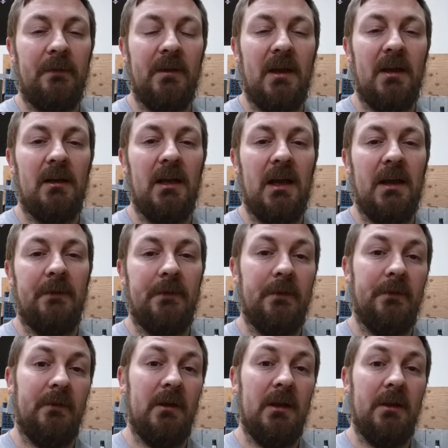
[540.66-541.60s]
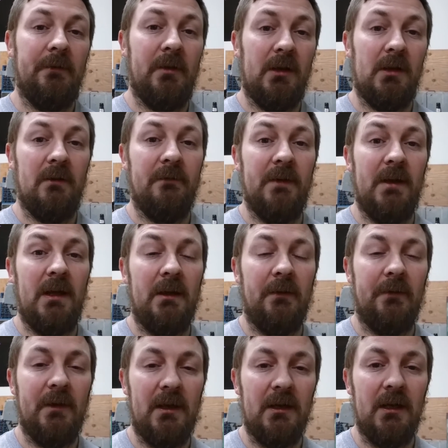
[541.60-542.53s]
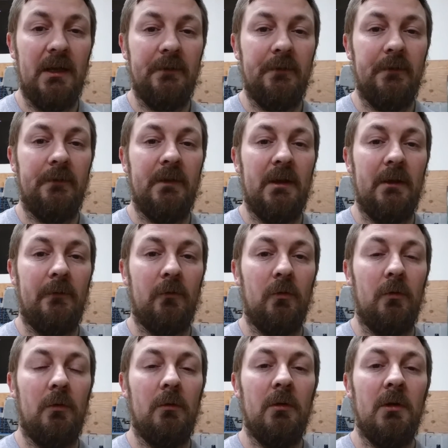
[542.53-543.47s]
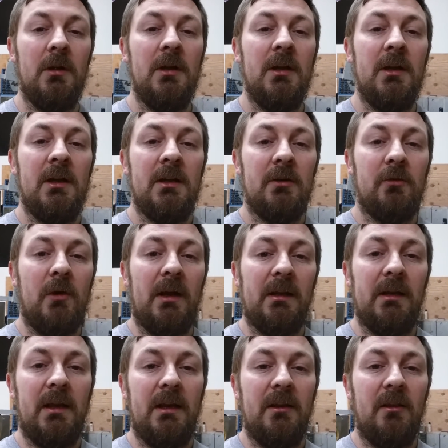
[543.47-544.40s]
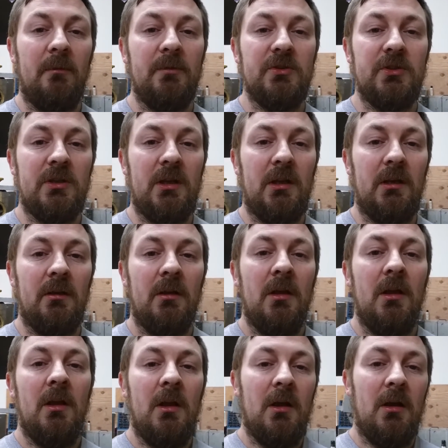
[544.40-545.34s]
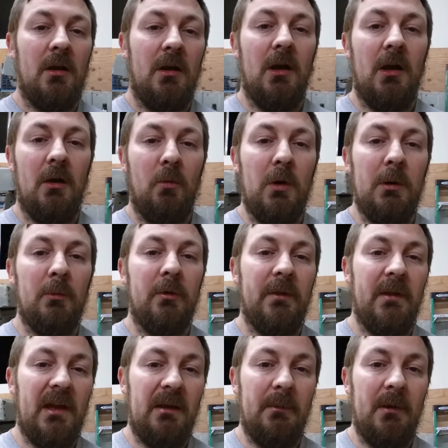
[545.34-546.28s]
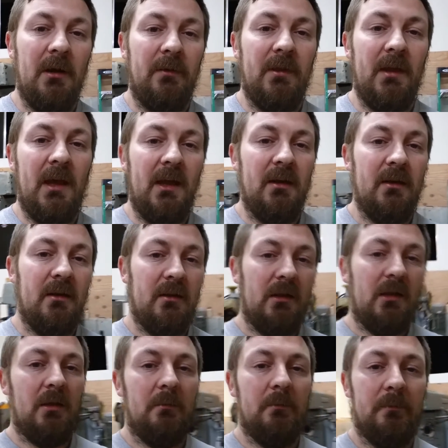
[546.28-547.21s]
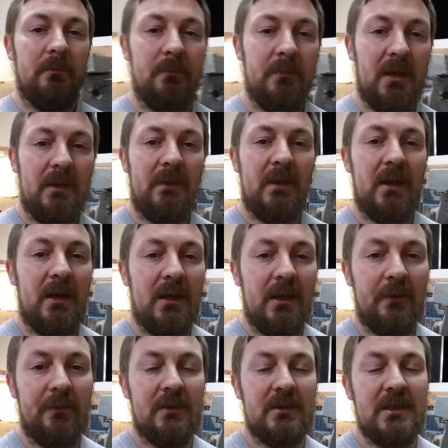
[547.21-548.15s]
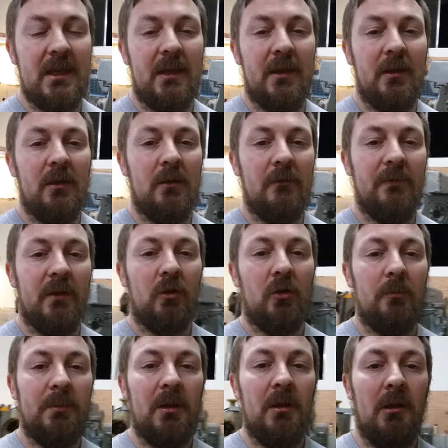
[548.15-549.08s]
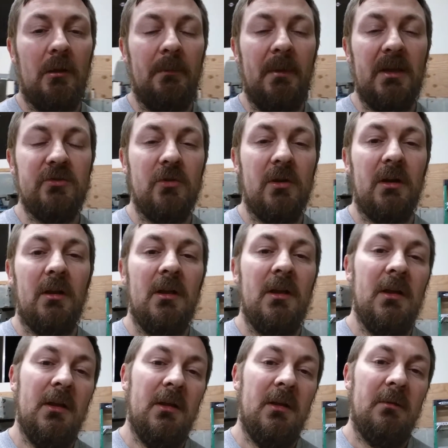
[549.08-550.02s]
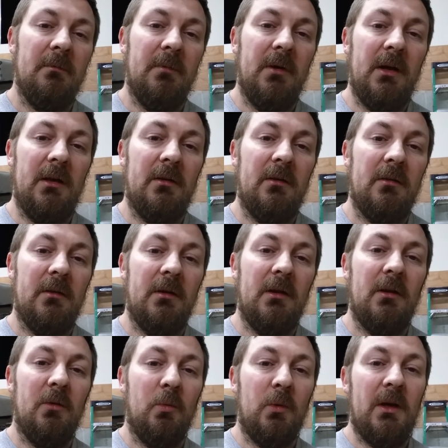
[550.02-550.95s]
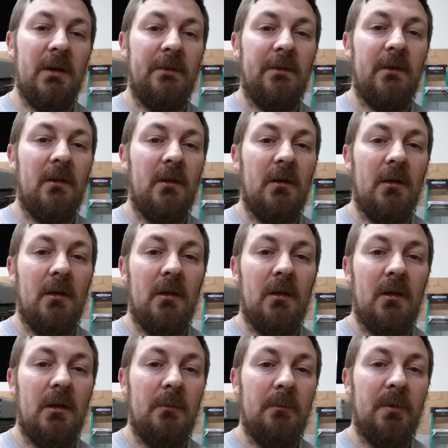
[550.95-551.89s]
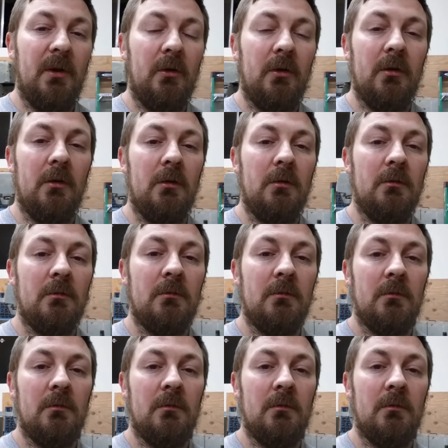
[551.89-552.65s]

sight glasses unless I can find sight glasses that screw directly into the machine. Uh, one more thing about that, um, being that it is Italian, you figure it'd be all a metric, but it reads in uh, imperial,